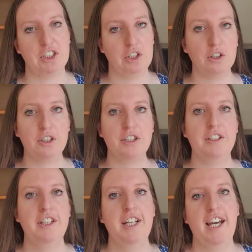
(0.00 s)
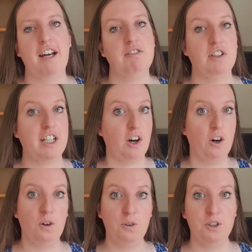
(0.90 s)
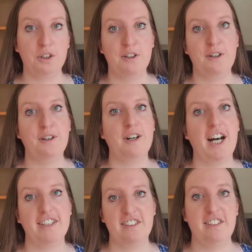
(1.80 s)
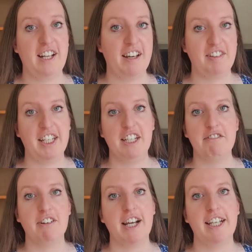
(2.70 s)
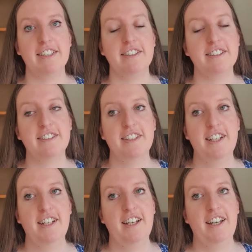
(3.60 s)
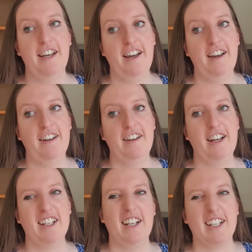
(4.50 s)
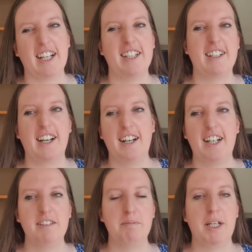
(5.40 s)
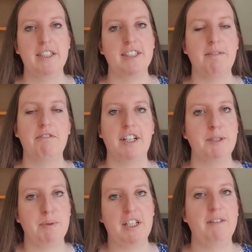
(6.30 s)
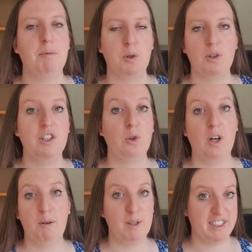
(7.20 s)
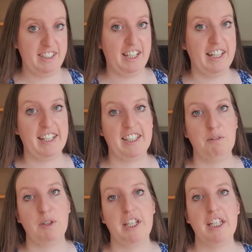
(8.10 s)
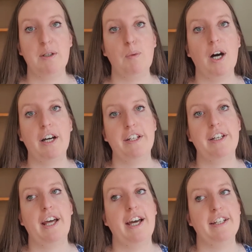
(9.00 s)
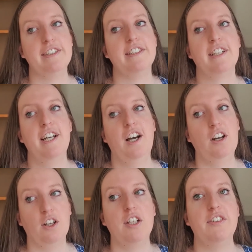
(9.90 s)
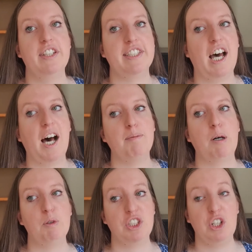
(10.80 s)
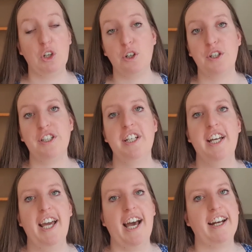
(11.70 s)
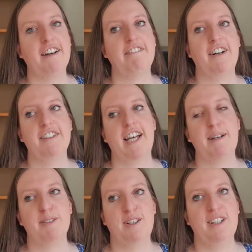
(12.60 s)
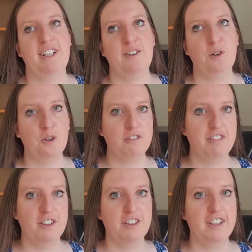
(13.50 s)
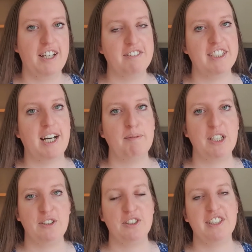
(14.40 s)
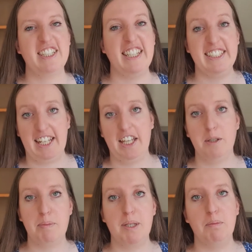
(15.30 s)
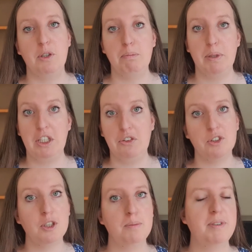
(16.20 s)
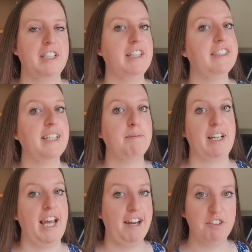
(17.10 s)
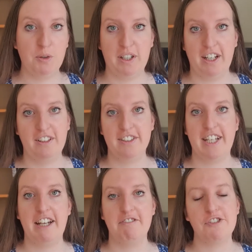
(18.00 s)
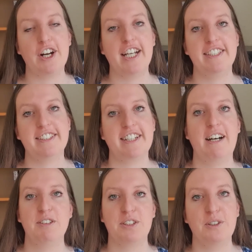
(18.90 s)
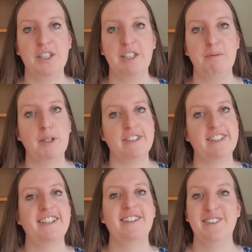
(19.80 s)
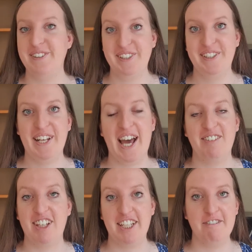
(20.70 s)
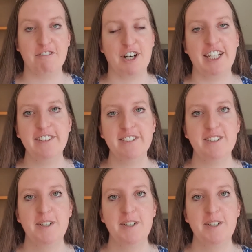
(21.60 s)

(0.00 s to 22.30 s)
alone. And for like a whole year, I didn't have any friends. I kind of made some friends, but all in all, I wasn't connecting with anyone, and a lot of the time I was alone, and I felt absolutely awful every time I used to see these other people in big groups, and it seemed like everyone else had friends and I was the only person who didn't have any friends.